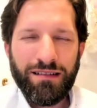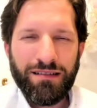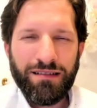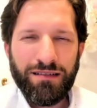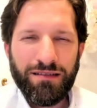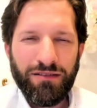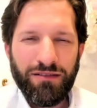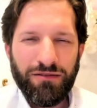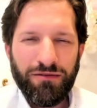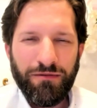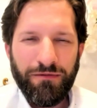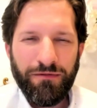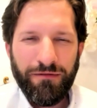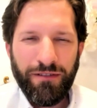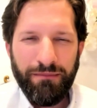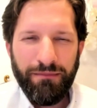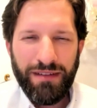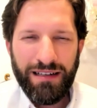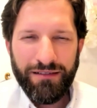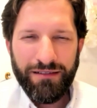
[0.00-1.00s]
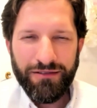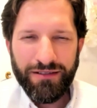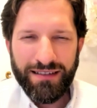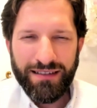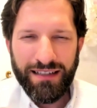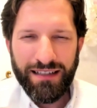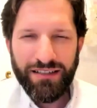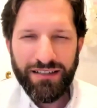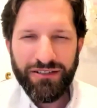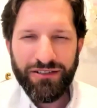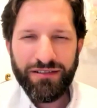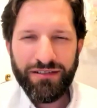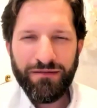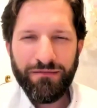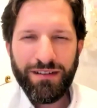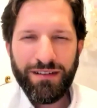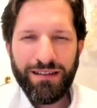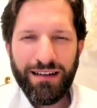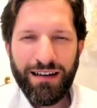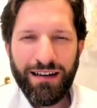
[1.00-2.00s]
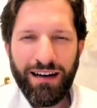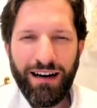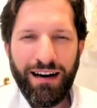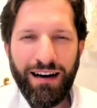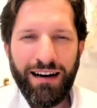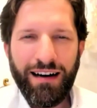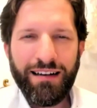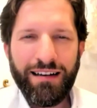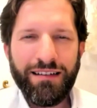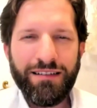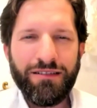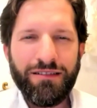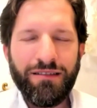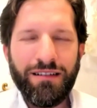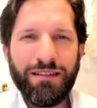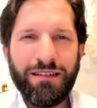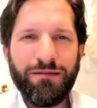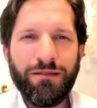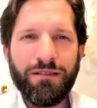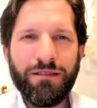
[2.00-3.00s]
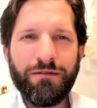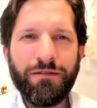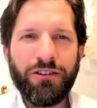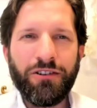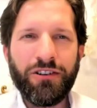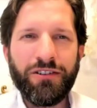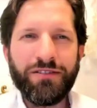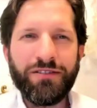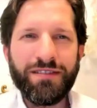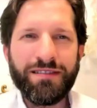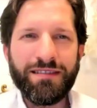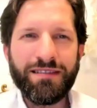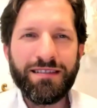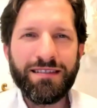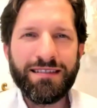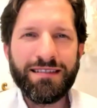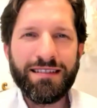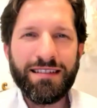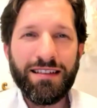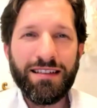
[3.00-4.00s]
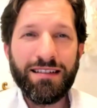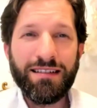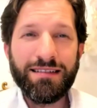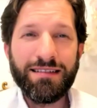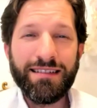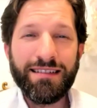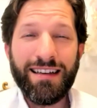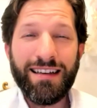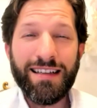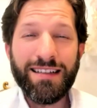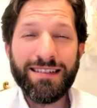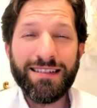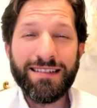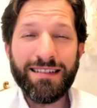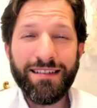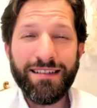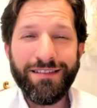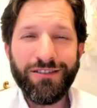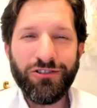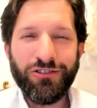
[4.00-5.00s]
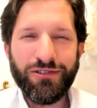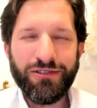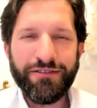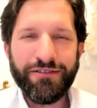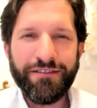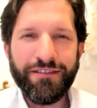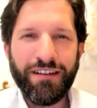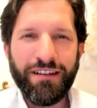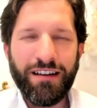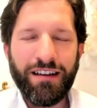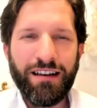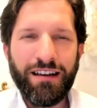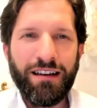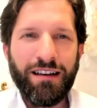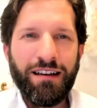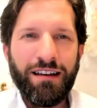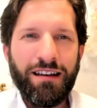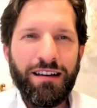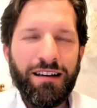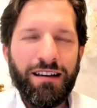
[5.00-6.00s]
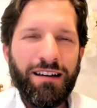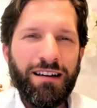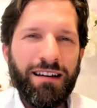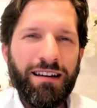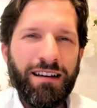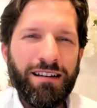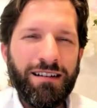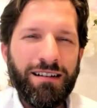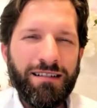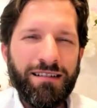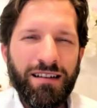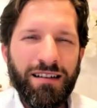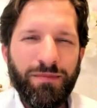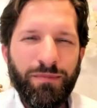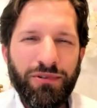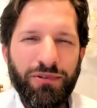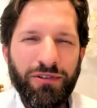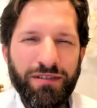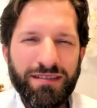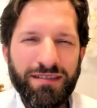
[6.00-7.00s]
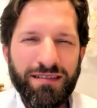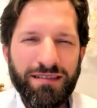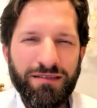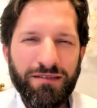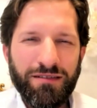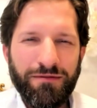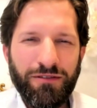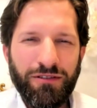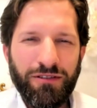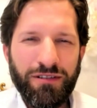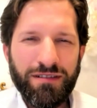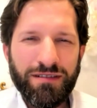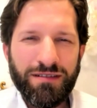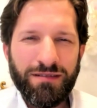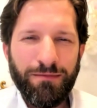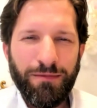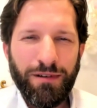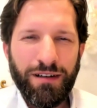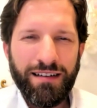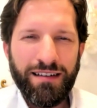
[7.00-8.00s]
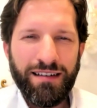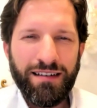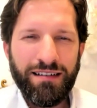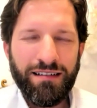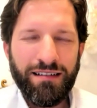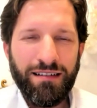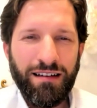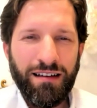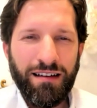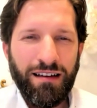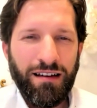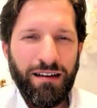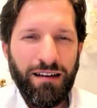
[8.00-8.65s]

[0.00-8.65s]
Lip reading: So familiarization with the higher level of consciousness is essential. And in that process, of course, via,